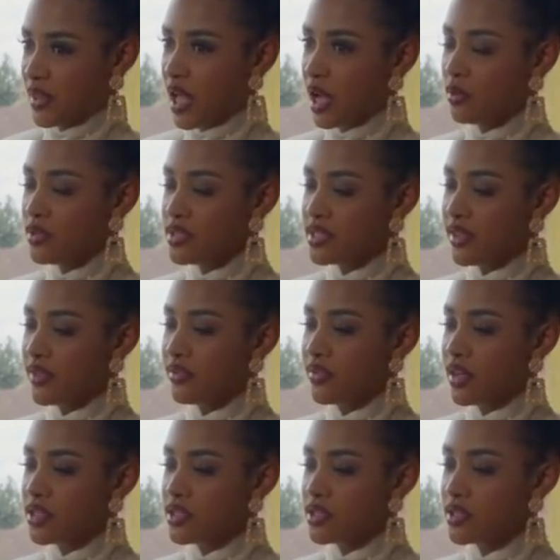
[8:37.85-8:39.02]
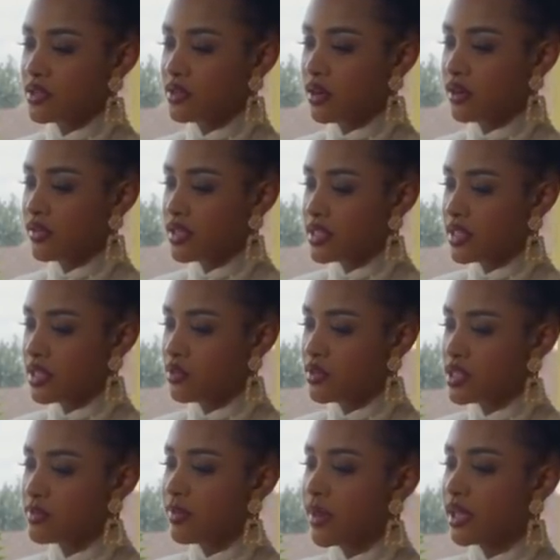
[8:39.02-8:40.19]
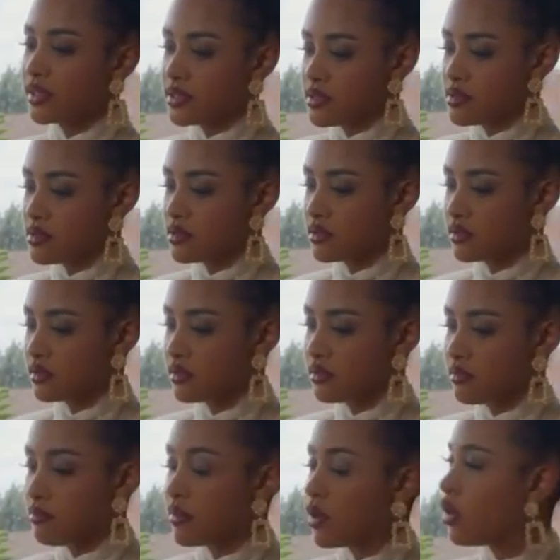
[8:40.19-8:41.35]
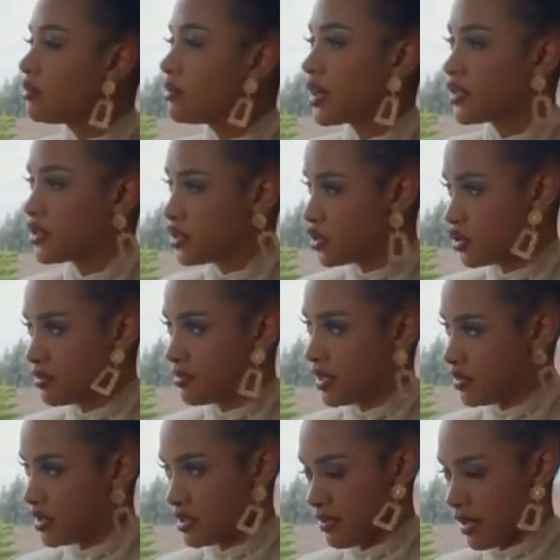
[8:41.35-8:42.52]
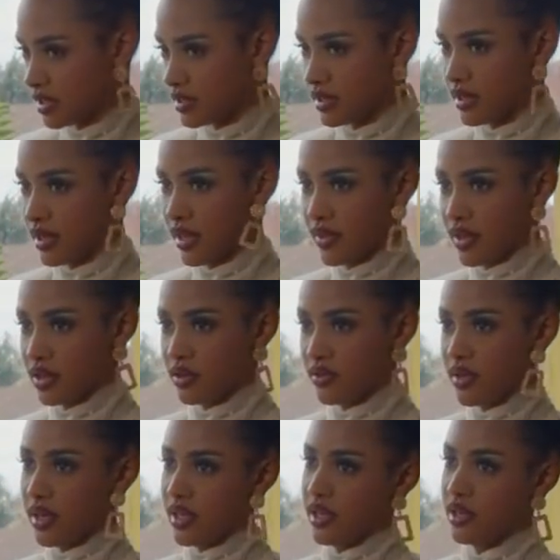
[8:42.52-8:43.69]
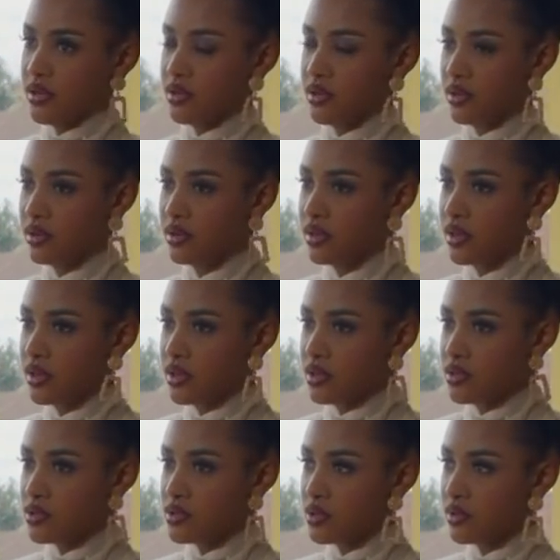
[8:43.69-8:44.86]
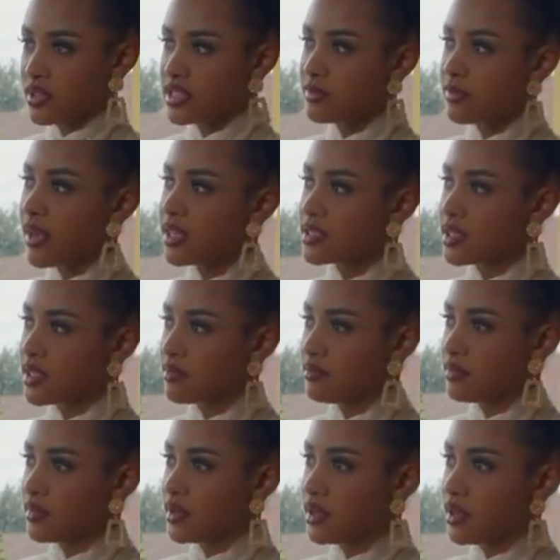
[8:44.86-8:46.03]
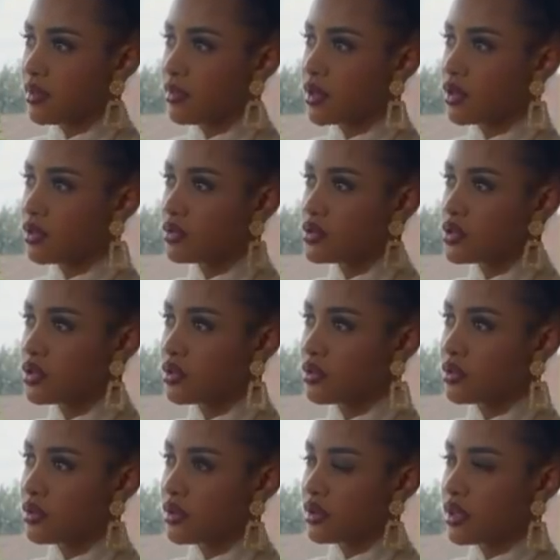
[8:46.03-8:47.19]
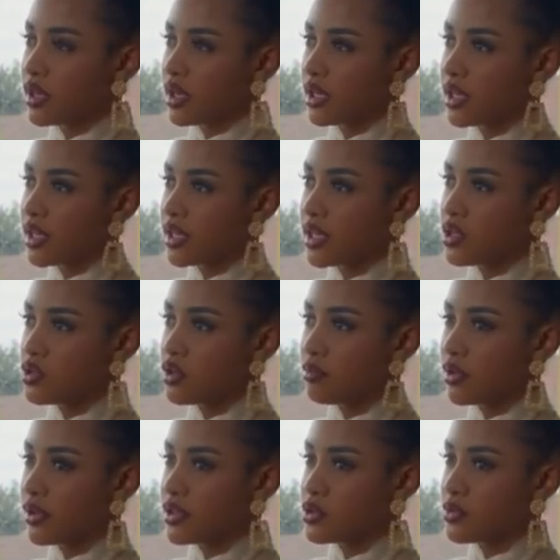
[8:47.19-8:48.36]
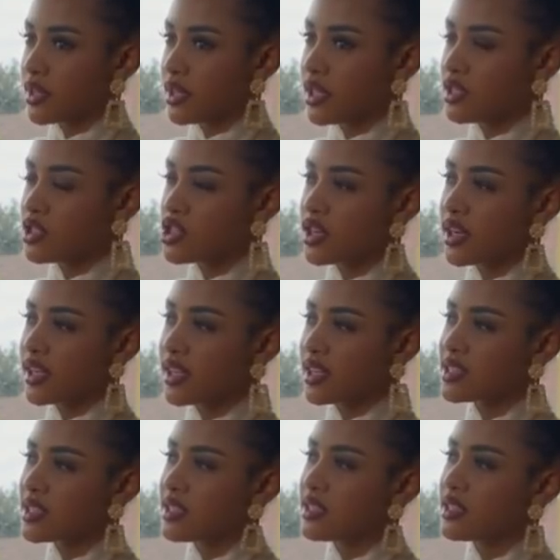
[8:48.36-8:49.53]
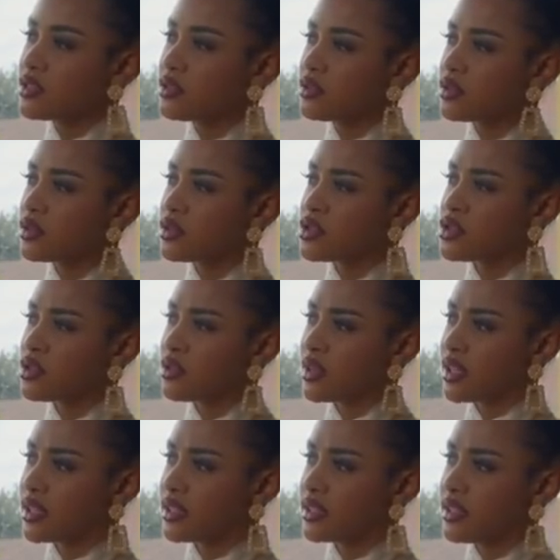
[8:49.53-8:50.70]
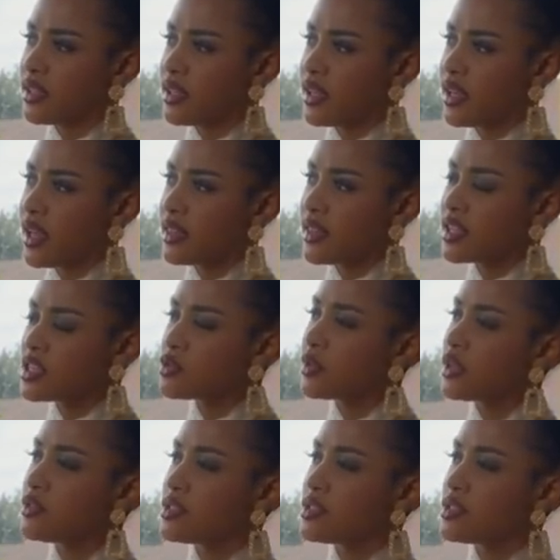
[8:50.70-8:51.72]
I would say first, obviously, respect. All mothers should be respected at the end of the day, you know. So respect them, but also it can get to a point where they'll try get a little controlling, and that's where you